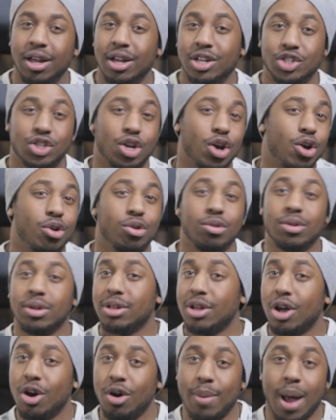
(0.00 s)
So
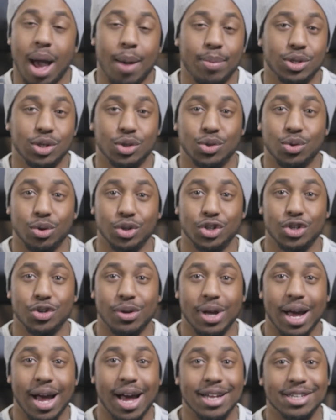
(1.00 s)
yo, I'm happy to talk to you
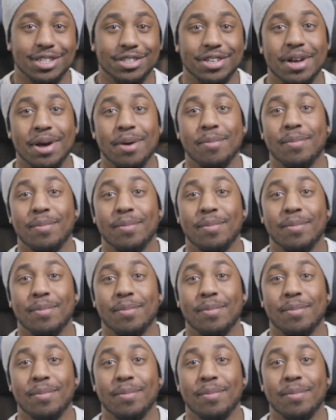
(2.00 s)
guys.